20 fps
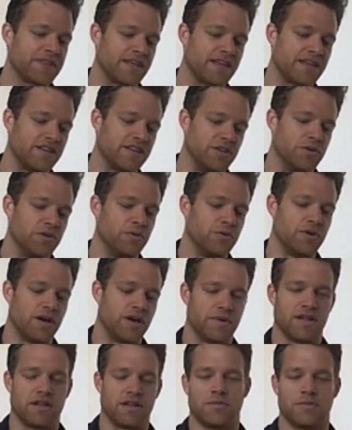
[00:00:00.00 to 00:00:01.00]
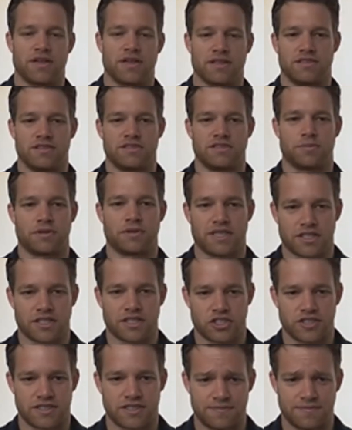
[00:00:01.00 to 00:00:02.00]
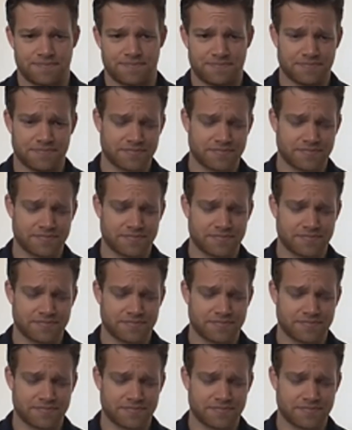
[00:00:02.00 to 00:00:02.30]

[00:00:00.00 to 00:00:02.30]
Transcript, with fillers: get a new M L model into production.